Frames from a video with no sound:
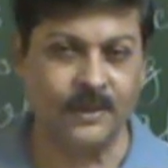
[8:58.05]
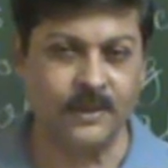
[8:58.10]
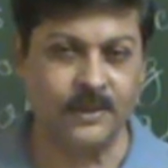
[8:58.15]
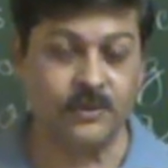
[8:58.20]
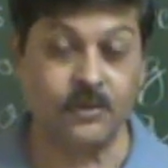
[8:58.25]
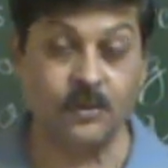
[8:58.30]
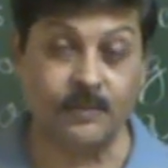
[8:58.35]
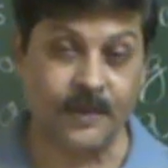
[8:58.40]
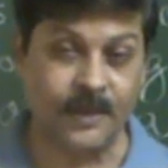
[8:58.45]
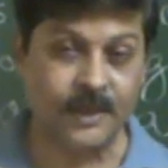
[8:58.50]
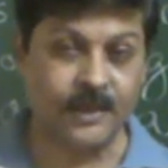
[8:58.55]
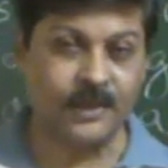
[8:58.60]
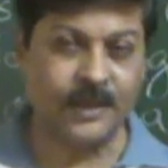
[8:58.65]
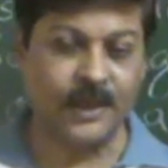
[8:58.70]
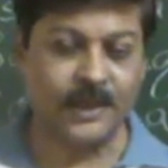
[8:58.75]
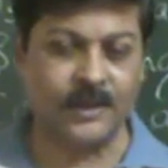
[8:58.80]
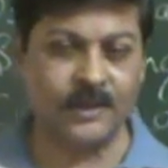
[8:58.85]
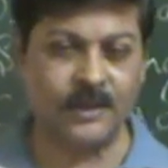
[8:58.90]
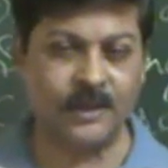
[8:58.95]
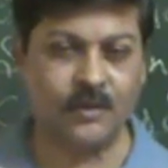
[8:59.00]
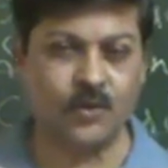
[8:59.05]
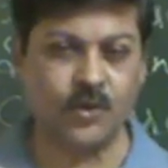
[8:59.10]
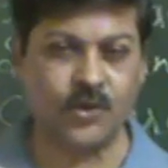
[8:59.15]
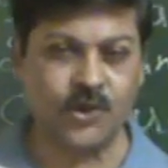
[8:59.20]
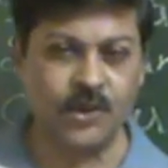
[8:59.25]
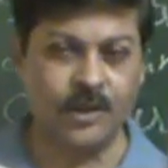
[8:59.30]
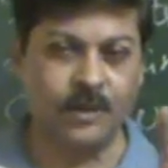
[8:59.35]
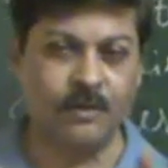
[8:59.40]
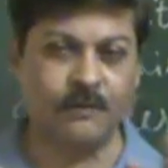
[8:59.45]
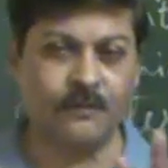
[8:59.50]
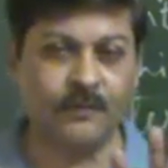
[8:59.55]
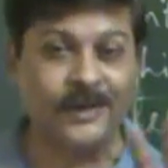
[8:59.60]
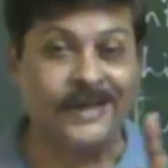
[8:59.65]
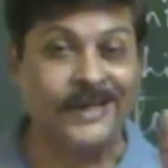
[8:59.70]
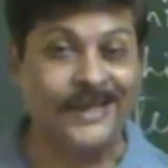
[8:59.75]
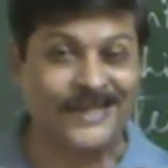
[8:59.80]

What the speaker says: So but that question of